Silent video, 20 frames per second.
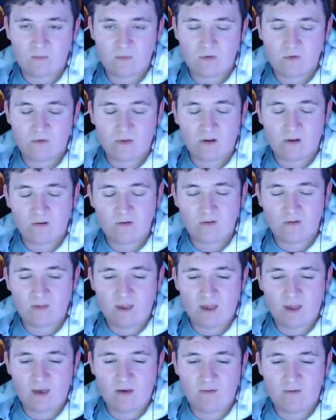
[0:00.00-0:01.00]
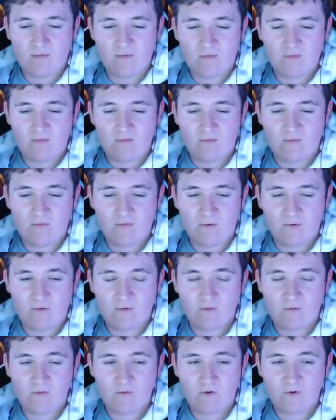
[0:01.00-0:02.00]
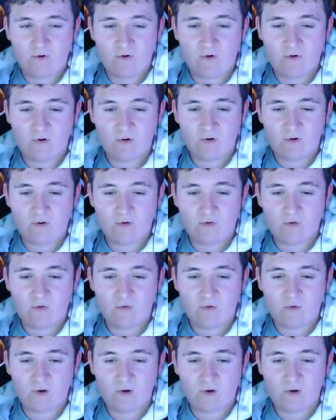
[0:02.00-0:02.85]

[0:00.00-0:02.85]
Though, like, do they have over